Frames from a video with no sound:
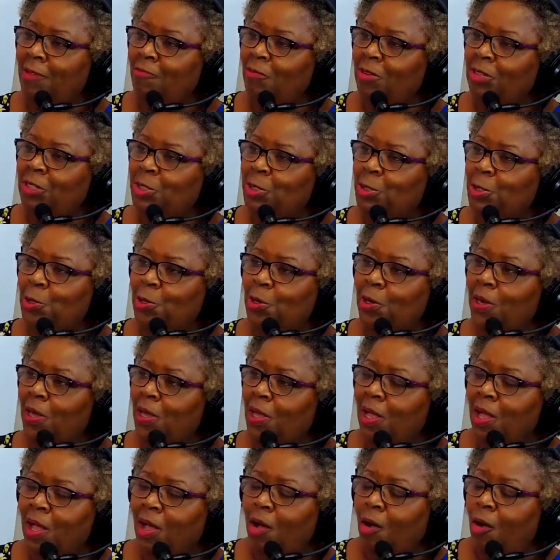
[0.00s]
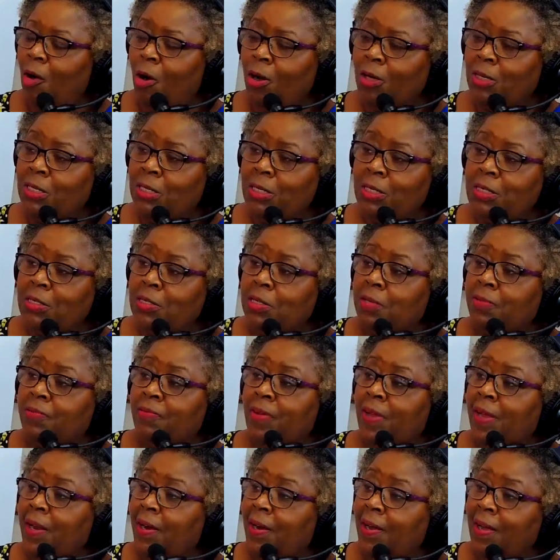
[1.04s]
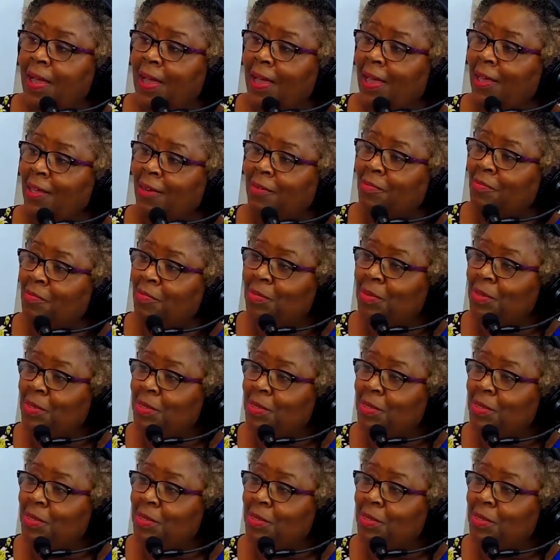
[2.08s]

with your artistic flair and just